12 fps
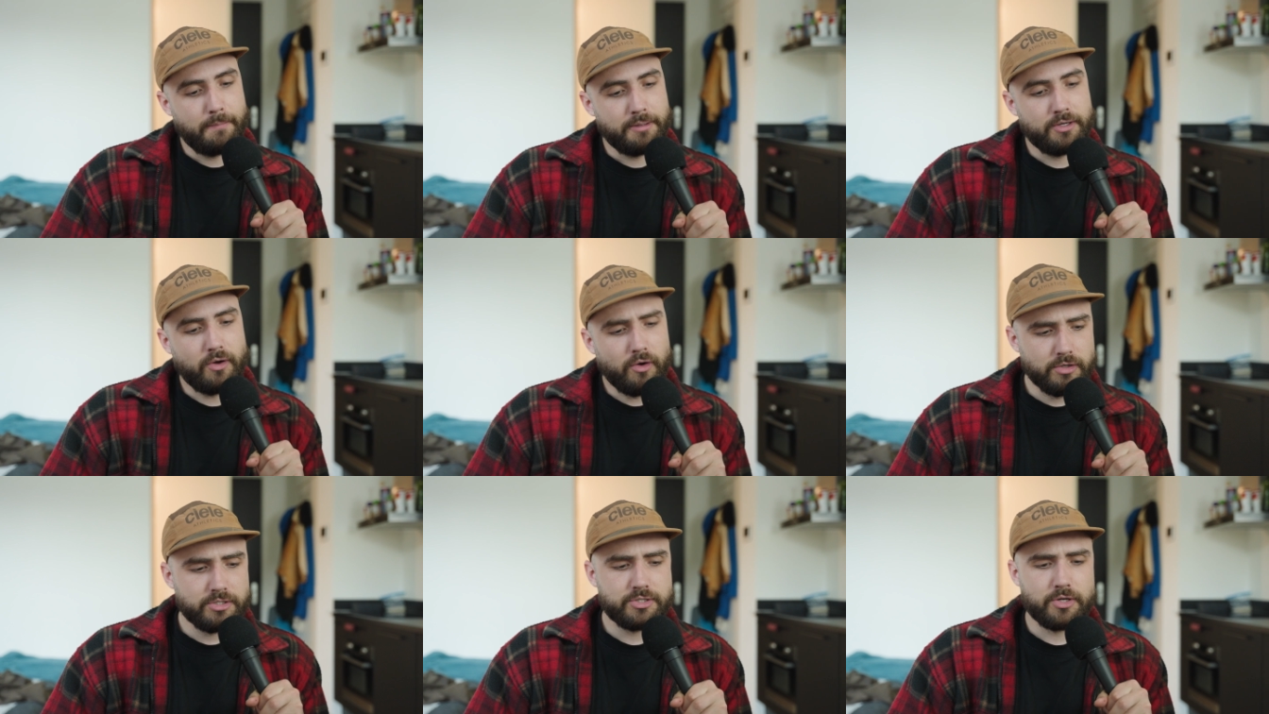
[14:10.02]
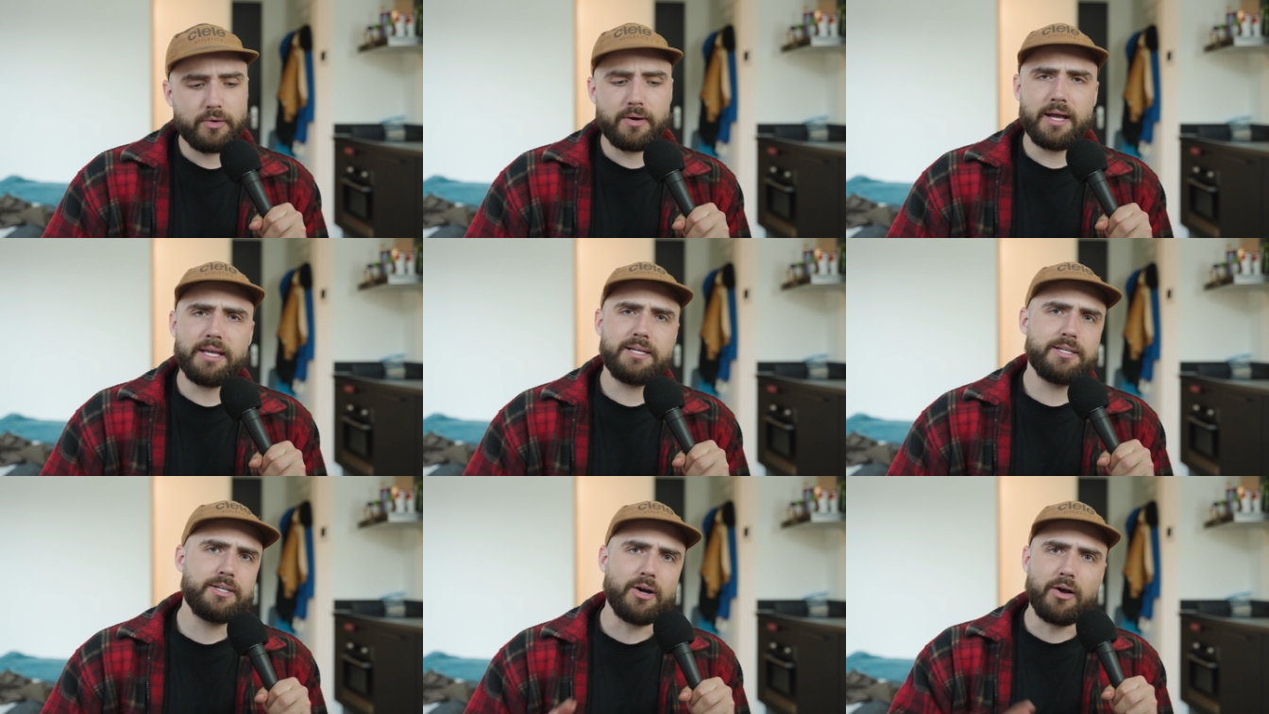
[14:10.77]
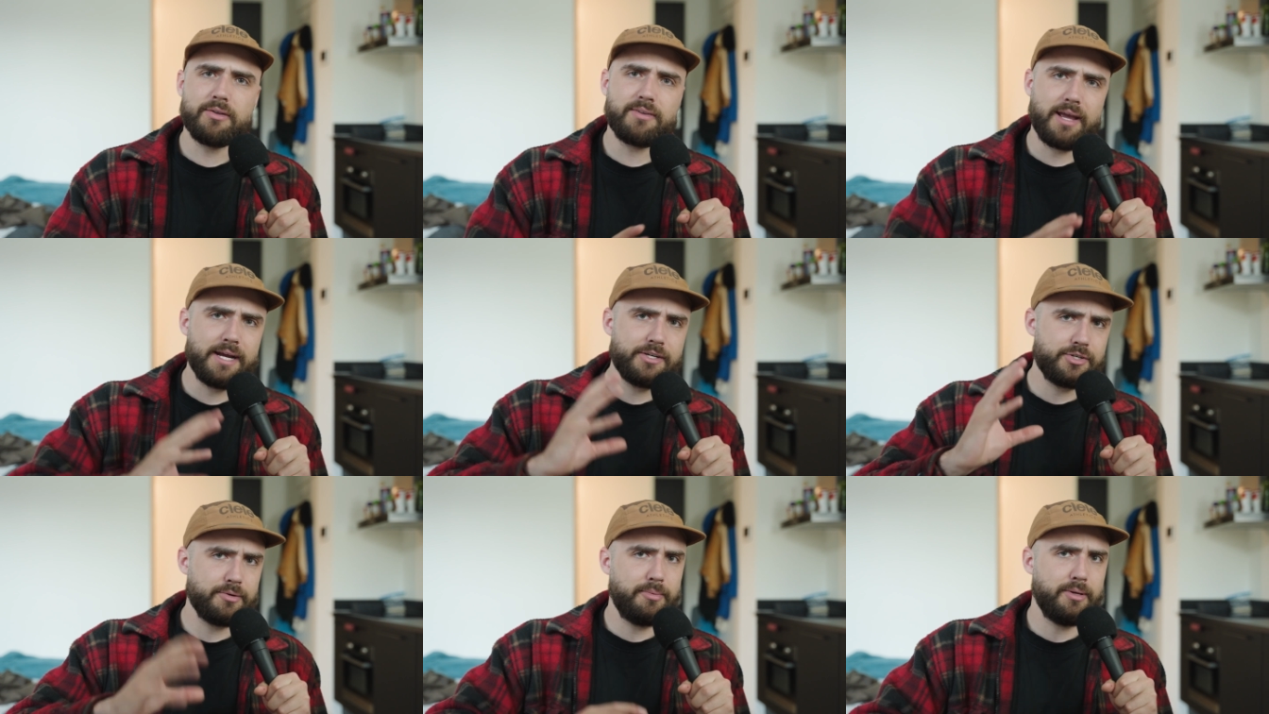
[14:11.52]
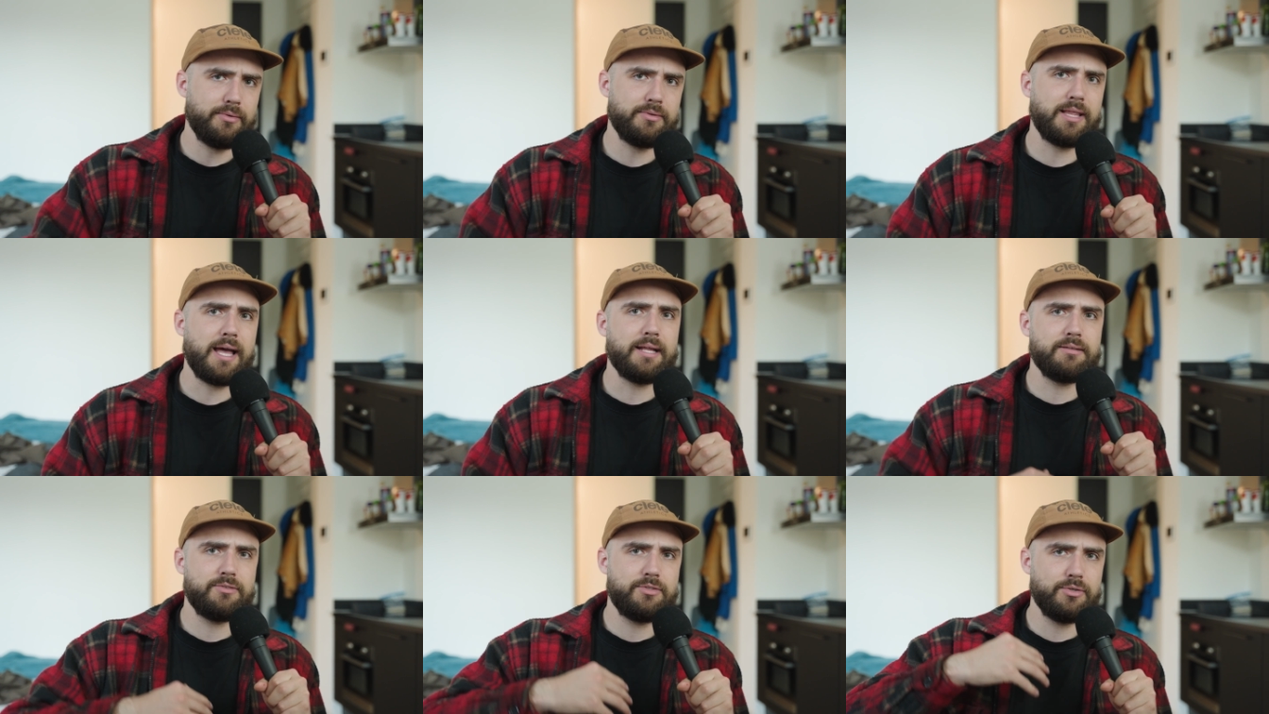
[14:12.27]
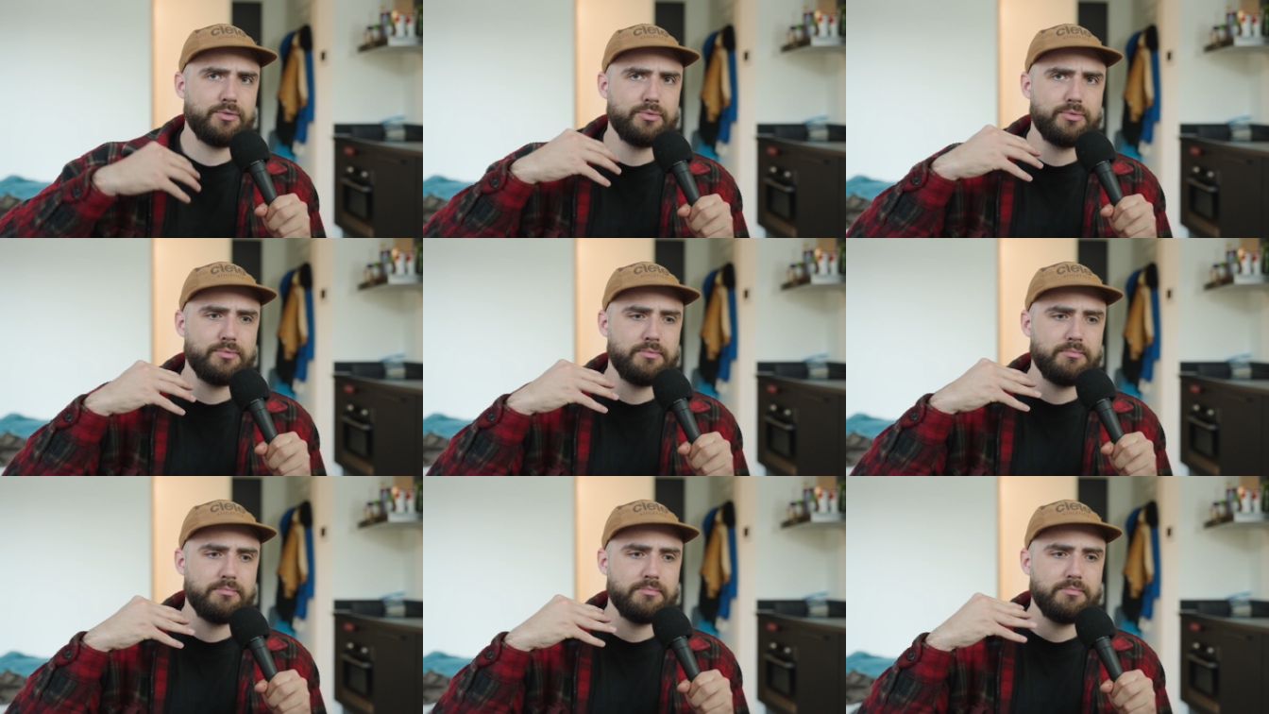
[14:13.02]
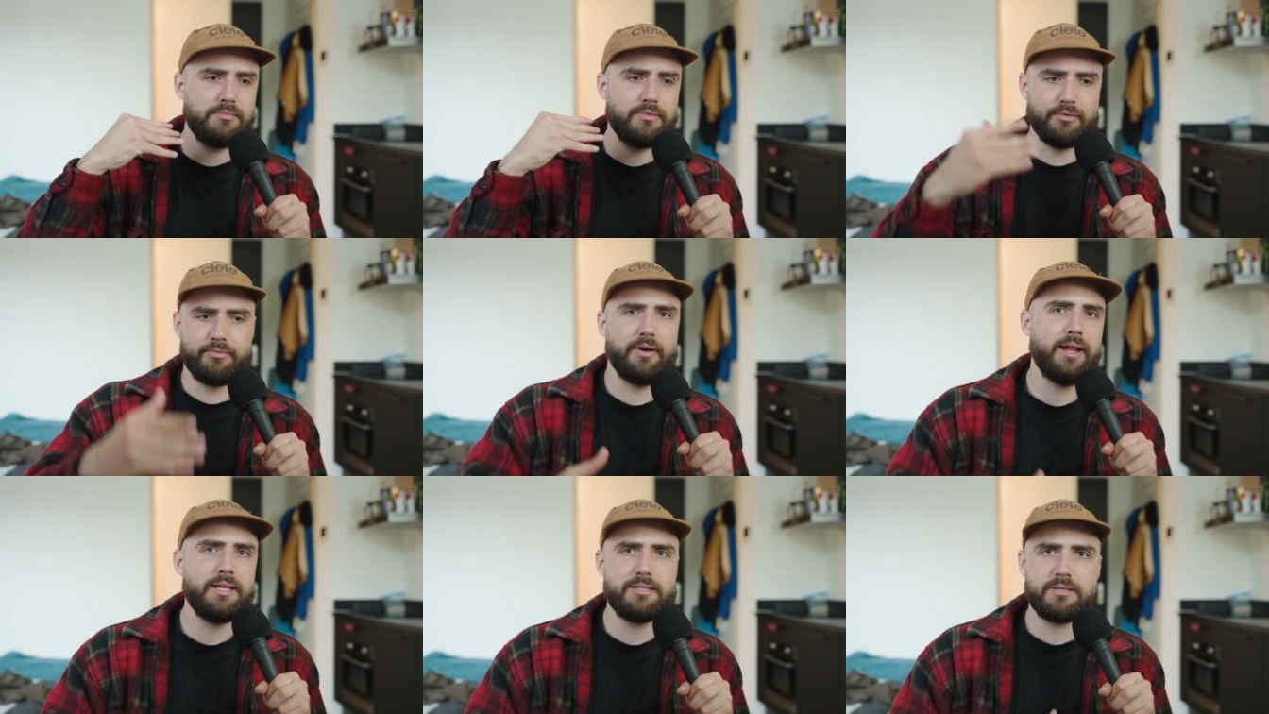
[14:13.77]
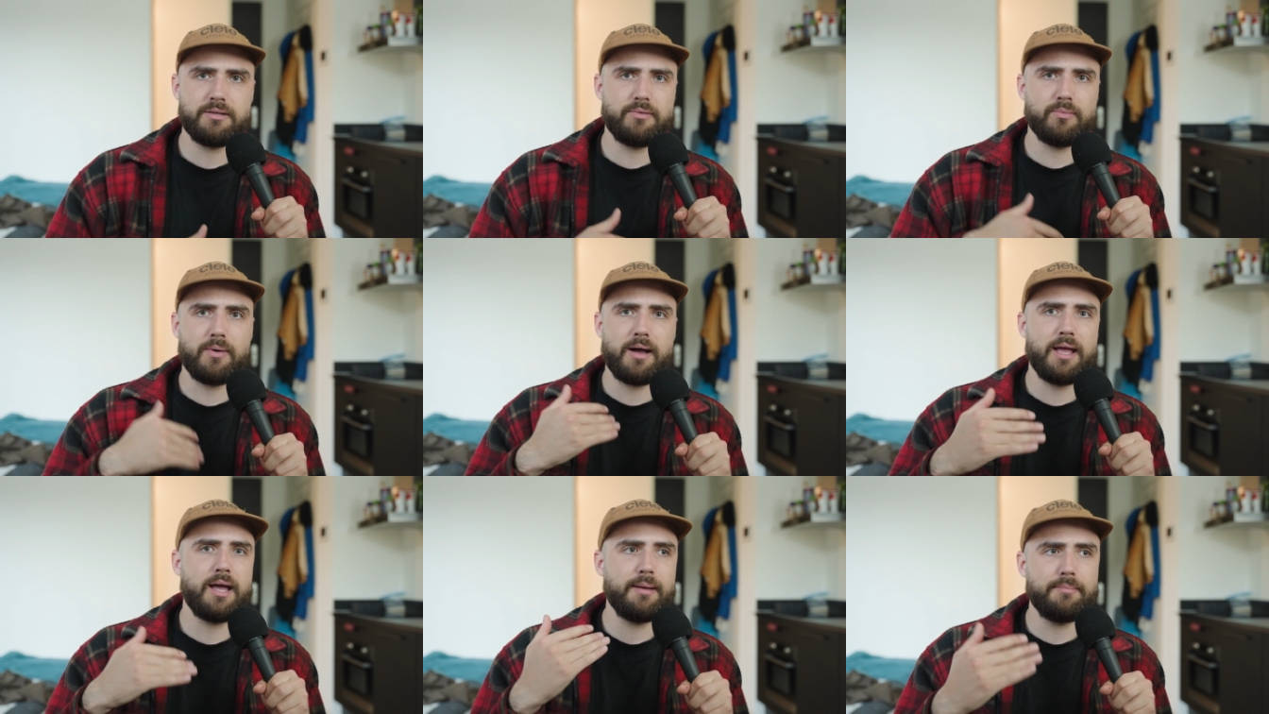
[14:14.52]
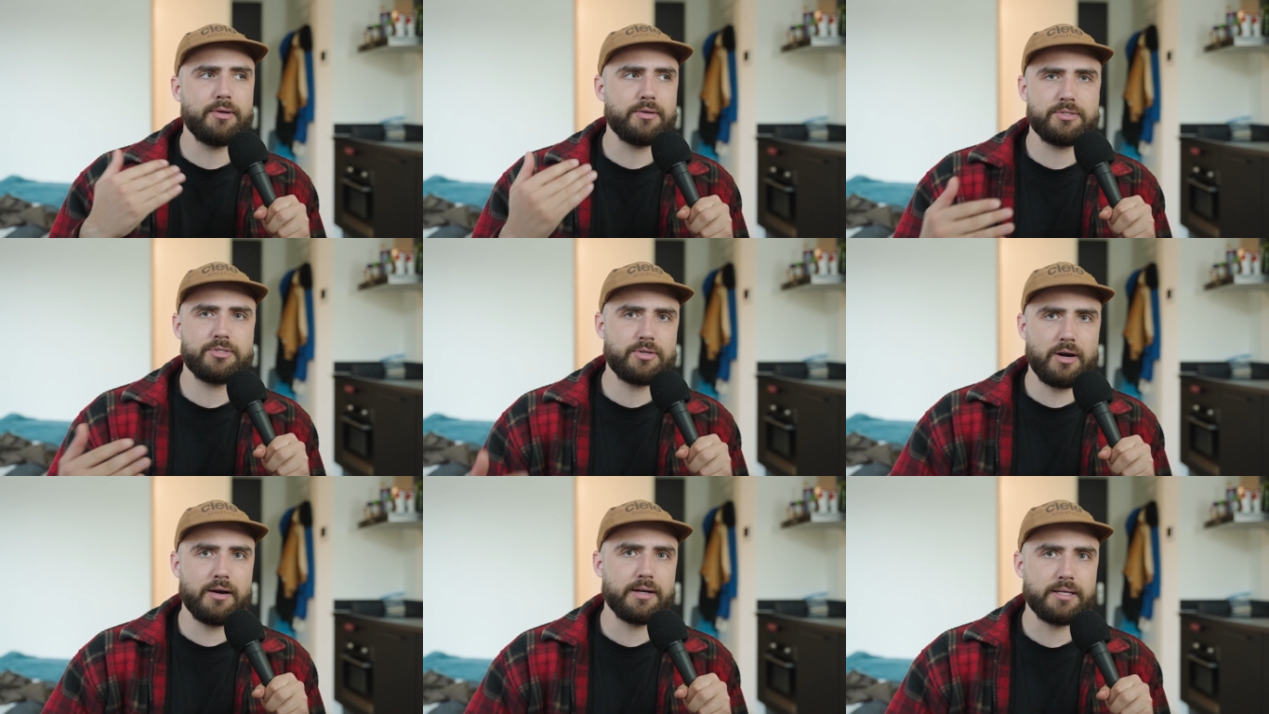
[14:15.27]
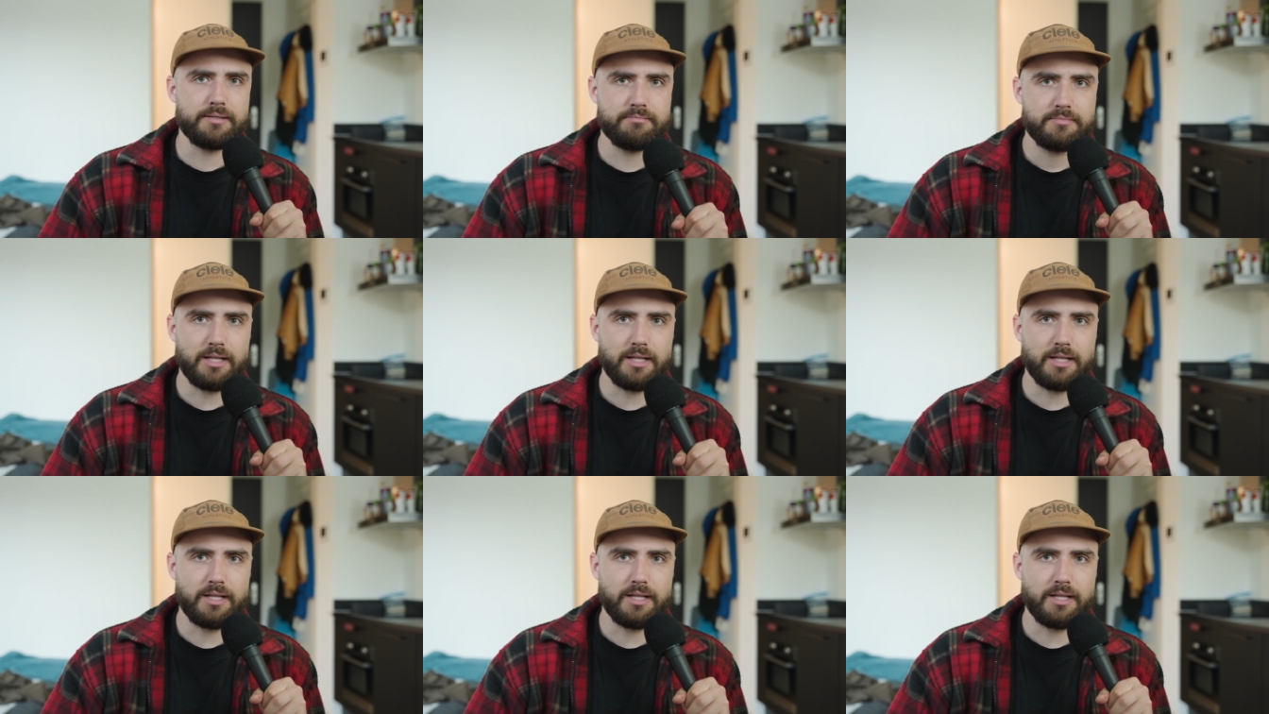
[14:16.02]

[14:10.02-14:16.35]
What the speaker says: But also, I can't attribute that to the reason why I'm not starting.